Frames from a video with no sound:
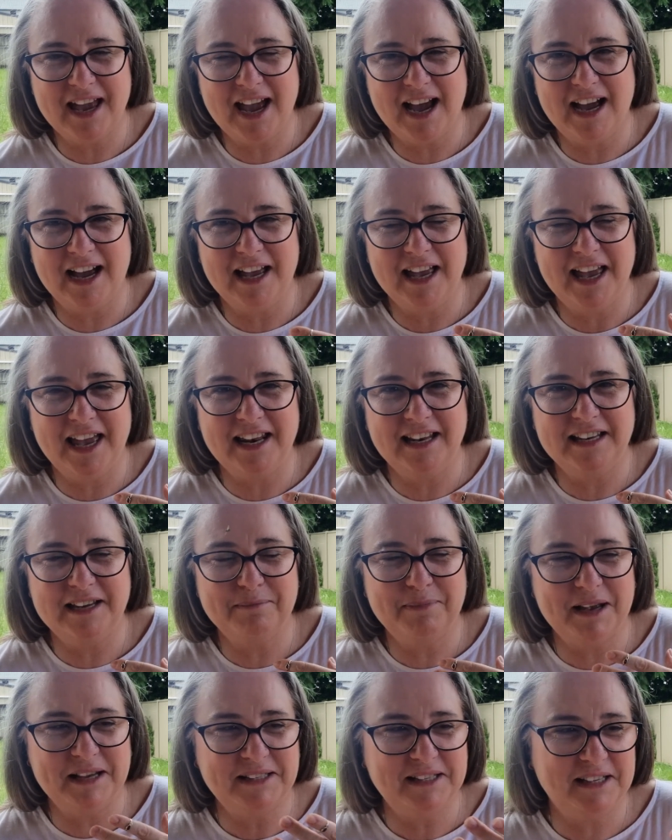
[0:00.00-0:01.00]
and
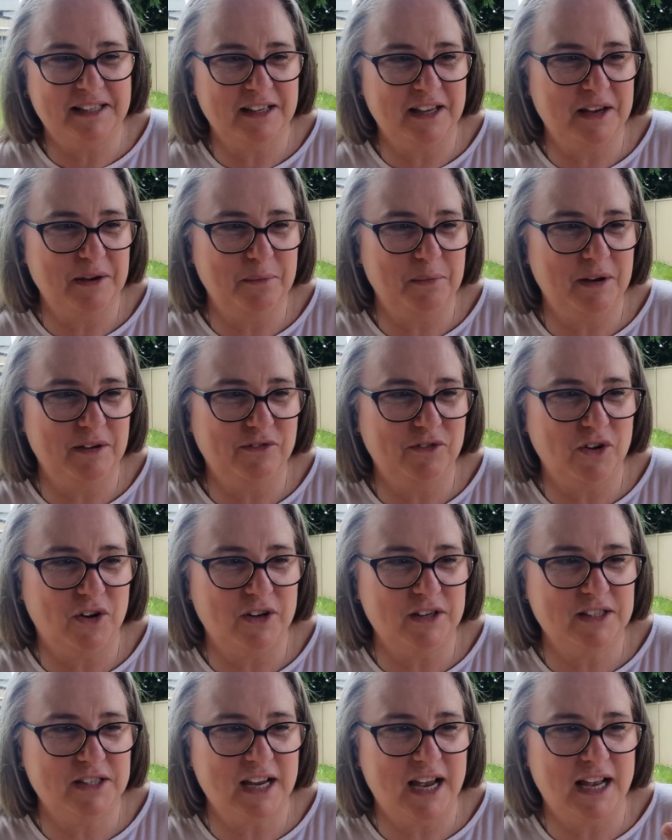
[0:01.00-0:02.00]
basically we've
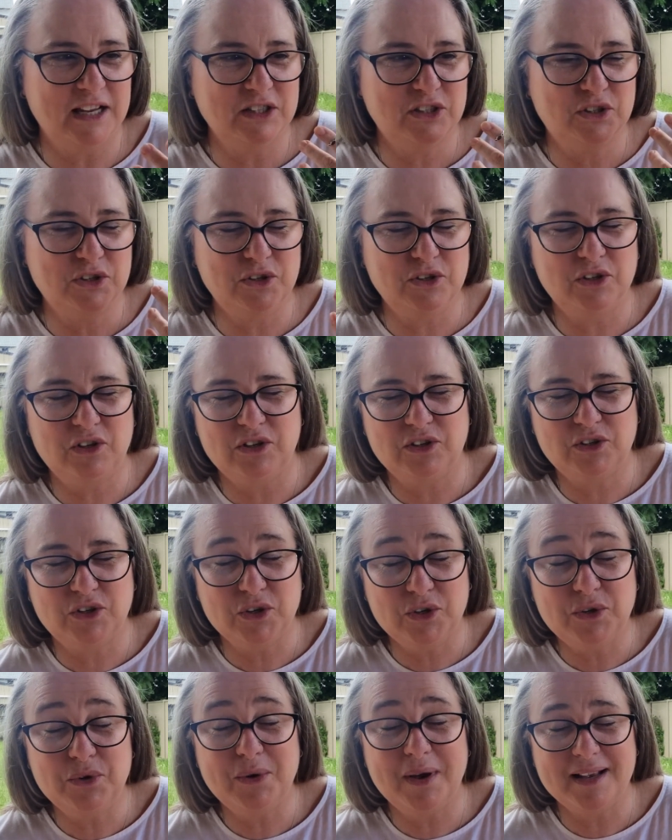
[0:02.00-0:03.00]
got
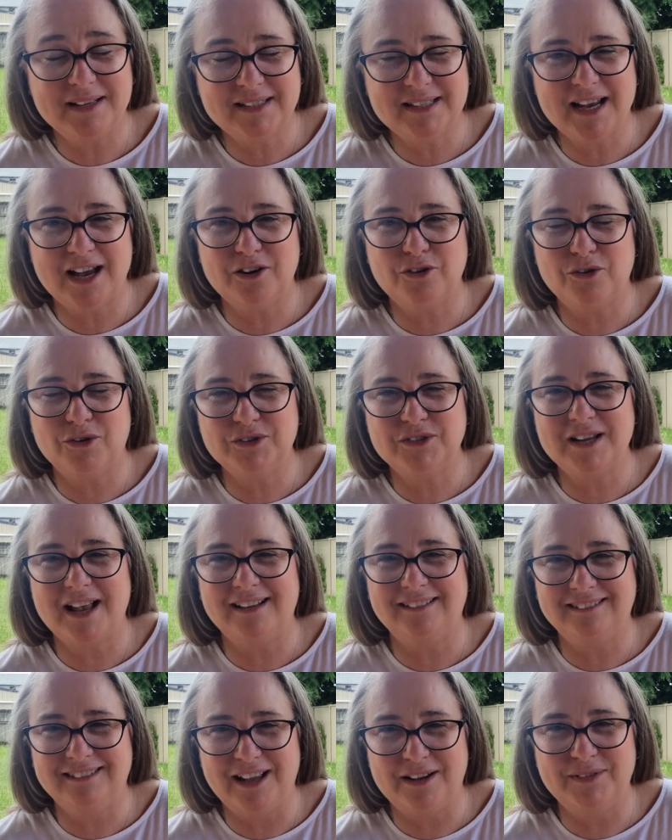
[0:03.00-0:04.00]
two star-crossed
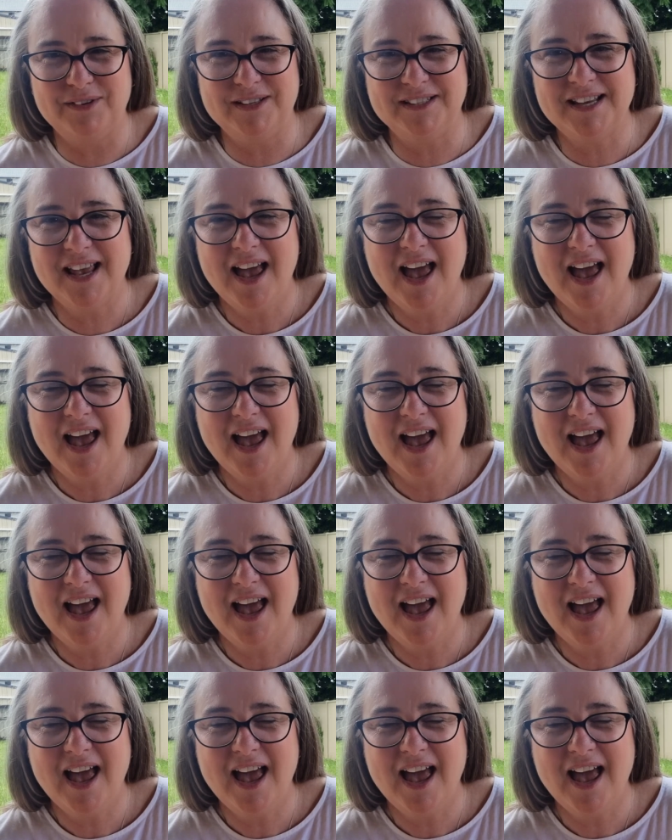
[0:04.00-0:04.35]
lovers.